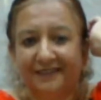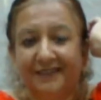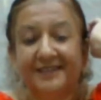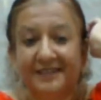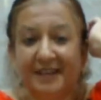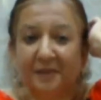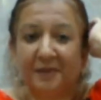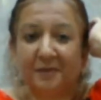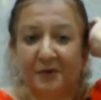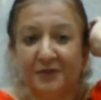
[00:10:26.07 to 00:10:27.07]
It's a
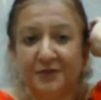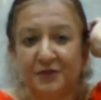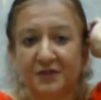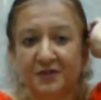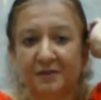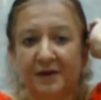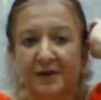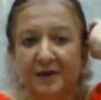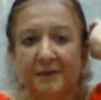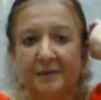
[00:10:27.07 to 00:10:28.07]
tapping point. So just
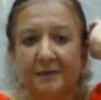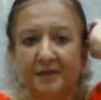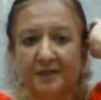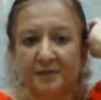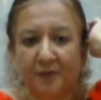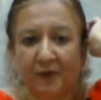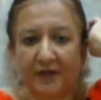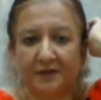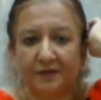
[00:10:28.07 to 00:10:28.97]
remember these points.